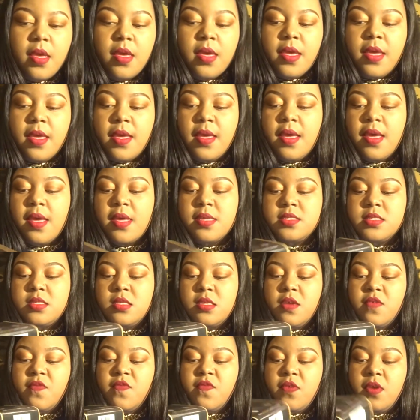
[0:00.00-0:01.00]
It has
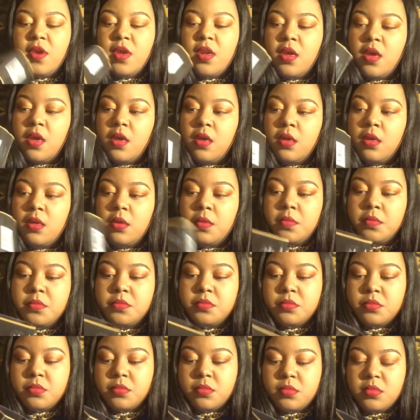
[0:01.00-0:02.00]
different um,
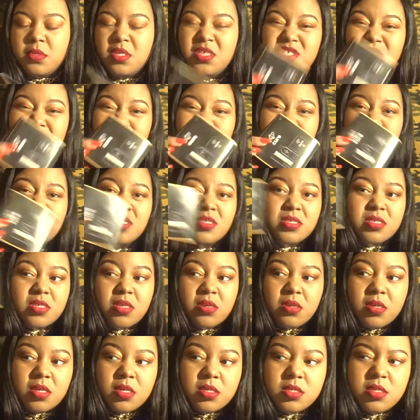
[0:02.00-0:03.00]
instructions on it.